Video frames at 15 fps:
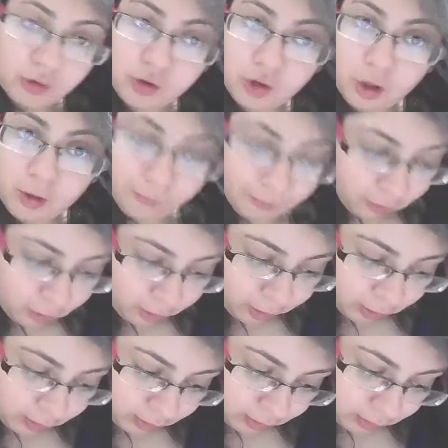John Ford.
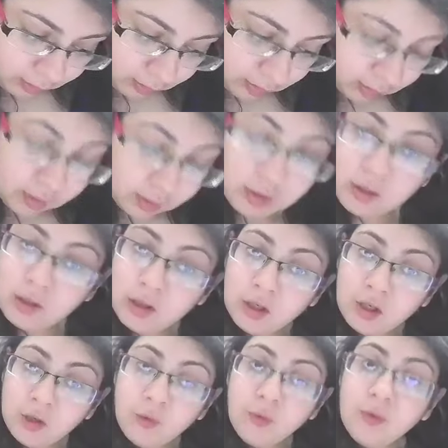
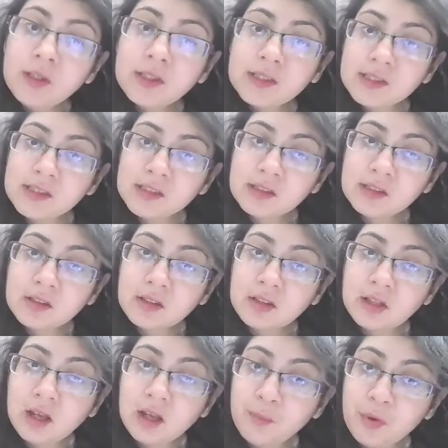Who is
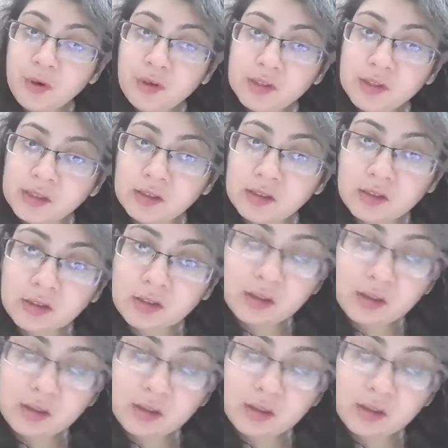that person?